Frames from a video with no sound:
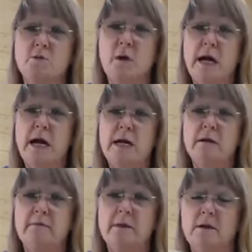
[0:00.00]
wide.
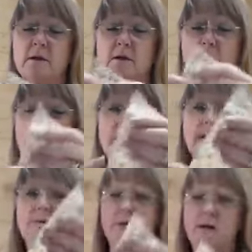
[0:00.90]
So I
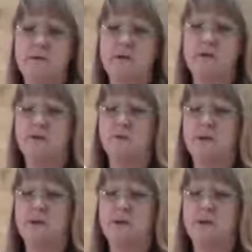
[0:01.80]
think what I'm going to do with